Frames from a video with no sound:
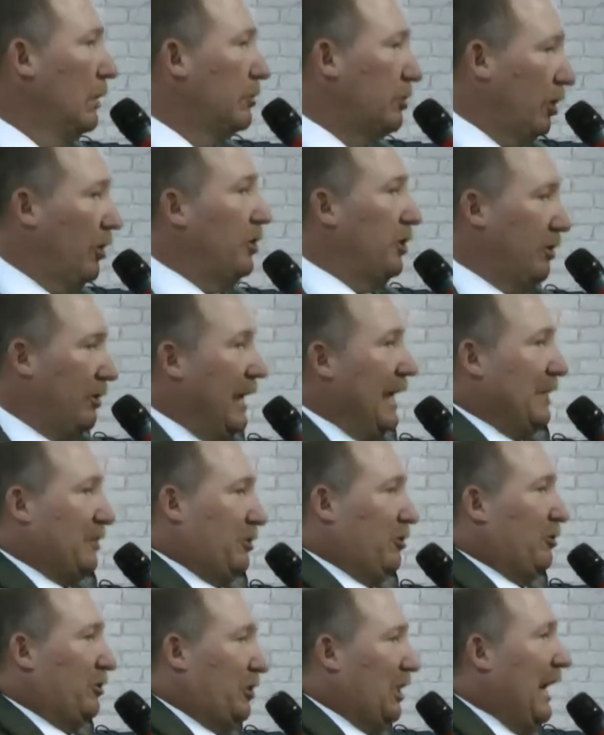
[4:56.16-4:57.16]
So you're
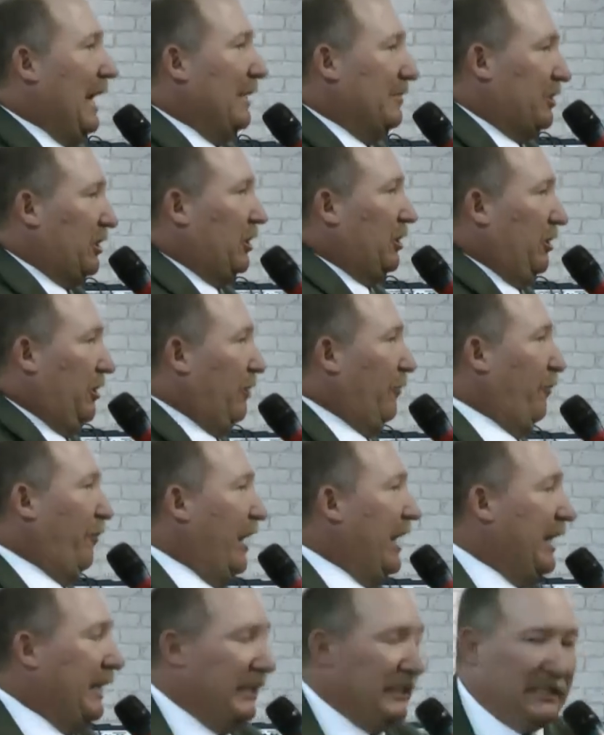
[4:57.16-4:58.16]
exercising your
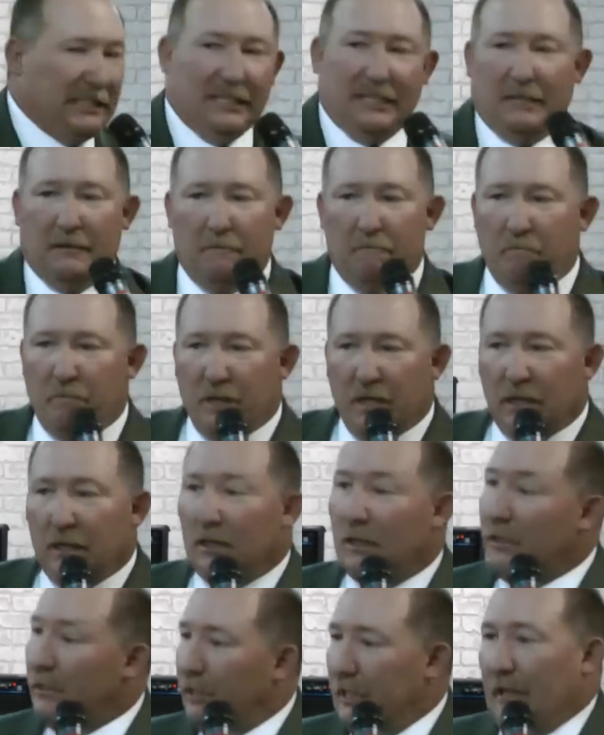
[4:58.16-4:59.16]
faith.
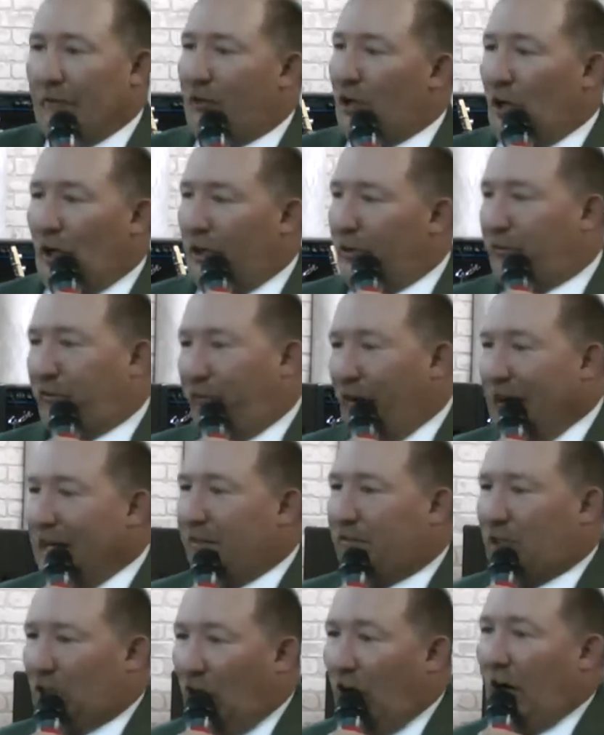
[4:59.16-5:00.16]
Never heard
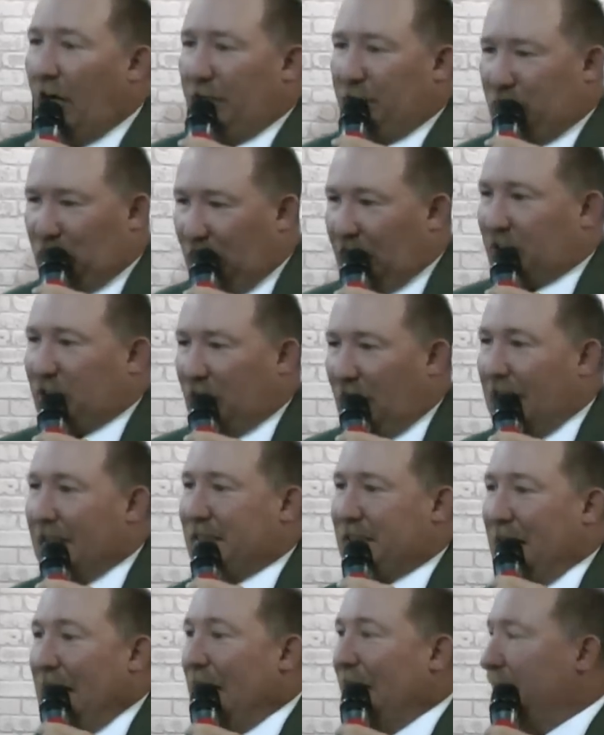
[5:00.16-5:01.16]
faith taught just
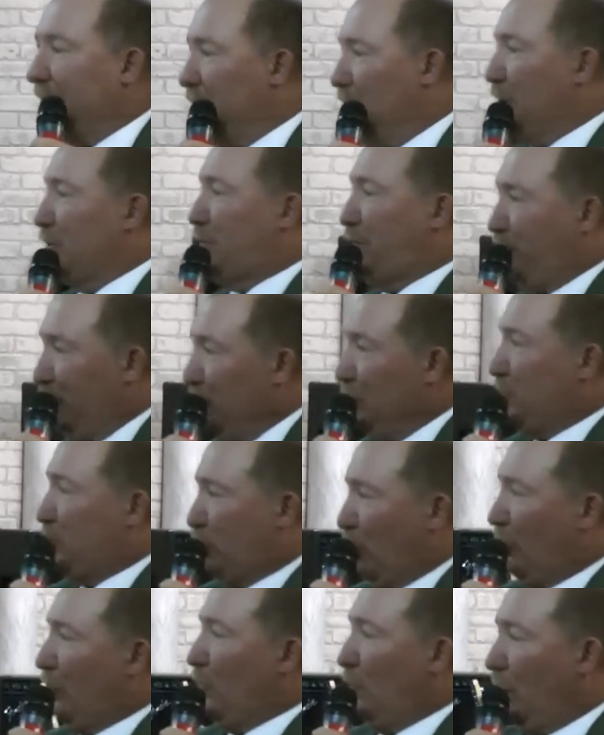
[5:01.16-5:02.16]
like that in those few
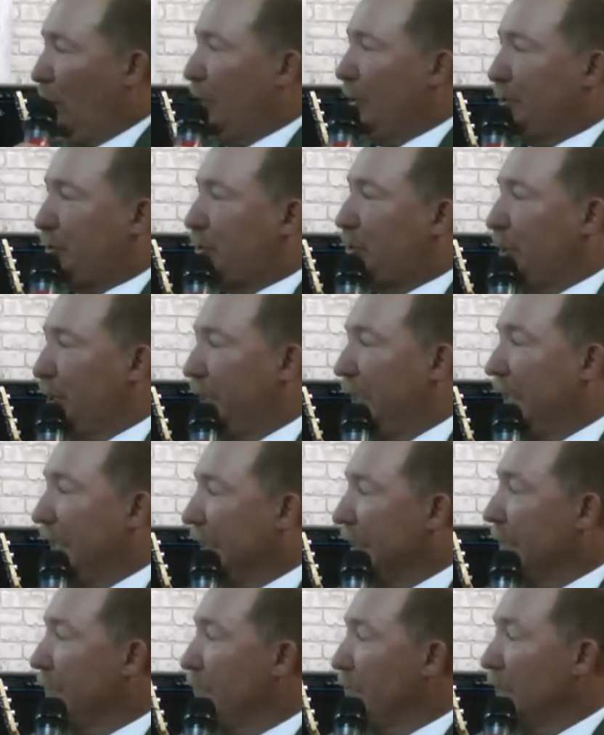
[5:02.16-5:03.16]
short words
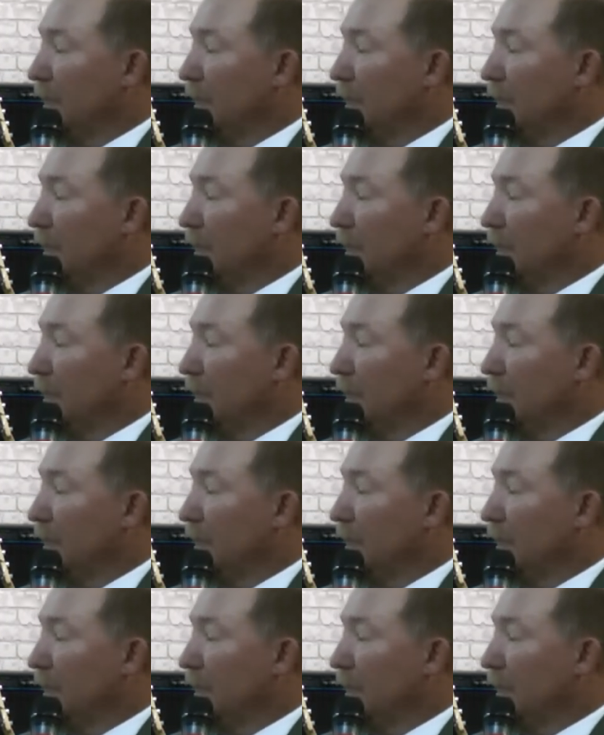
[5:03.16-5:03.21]
today.